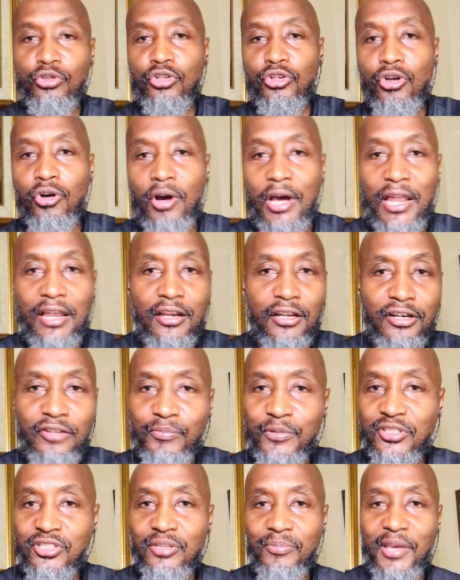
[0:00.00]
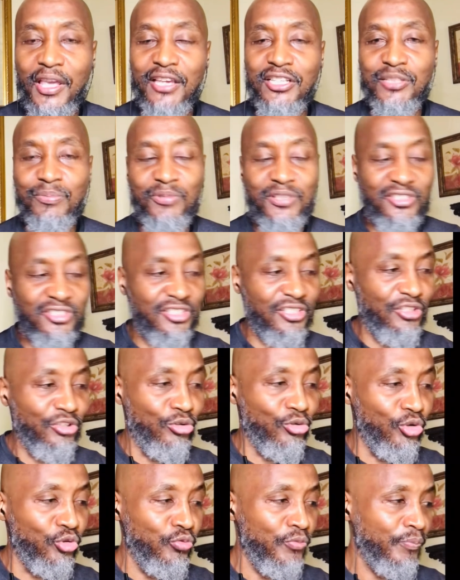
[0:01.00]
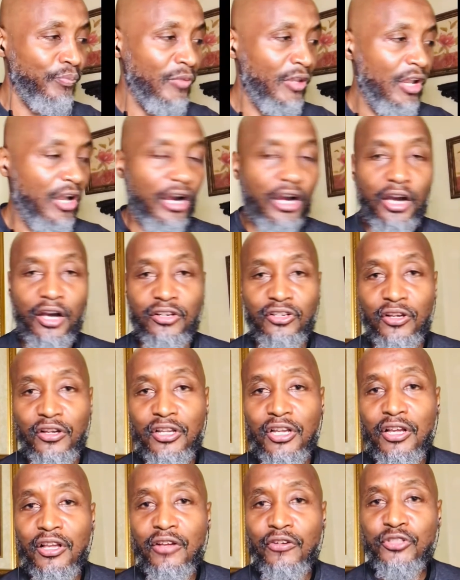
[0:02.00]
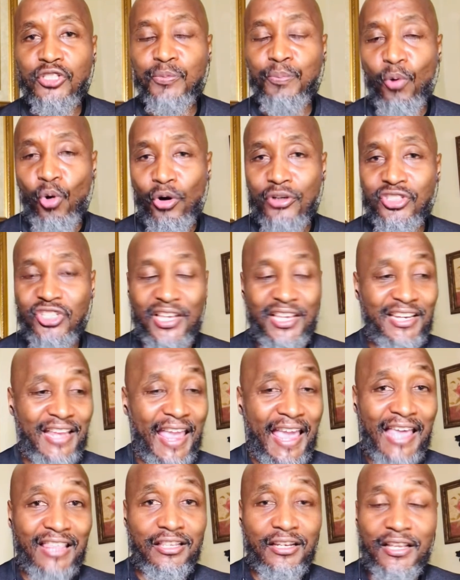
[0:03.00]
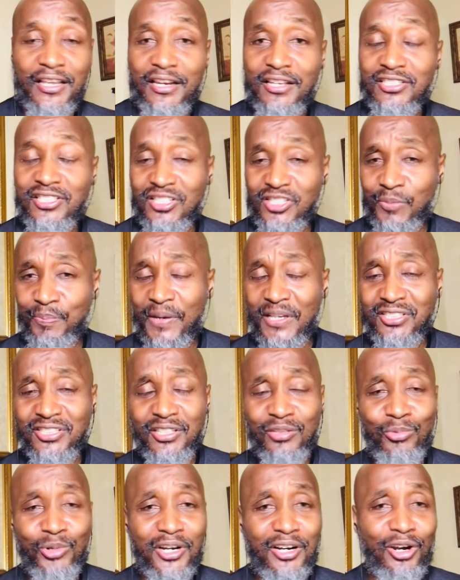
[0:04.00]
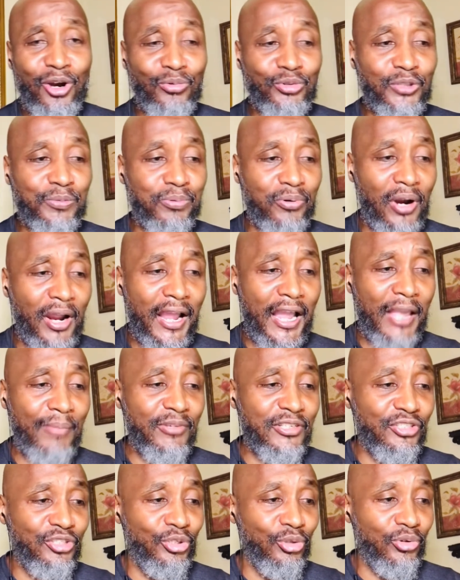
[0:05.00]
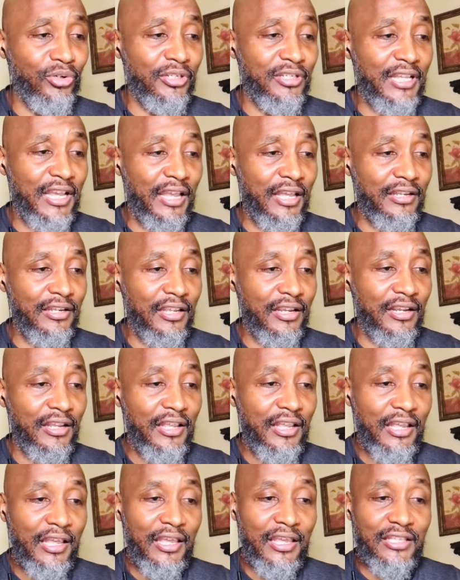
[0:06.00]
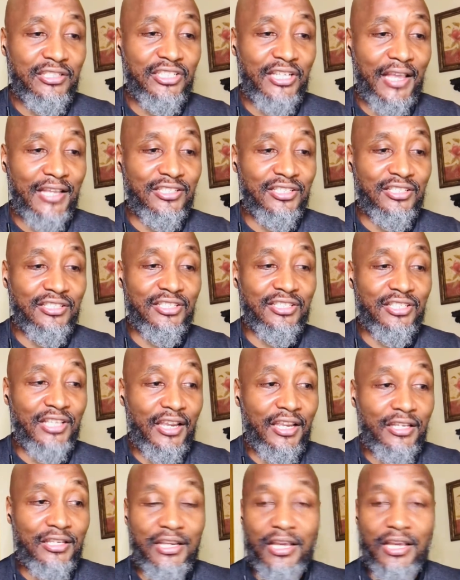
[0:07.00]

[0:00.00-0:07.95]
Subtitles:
You know I love me some HBCU sports and athletics, especially what Coach Prime is doing down there at Jackson State.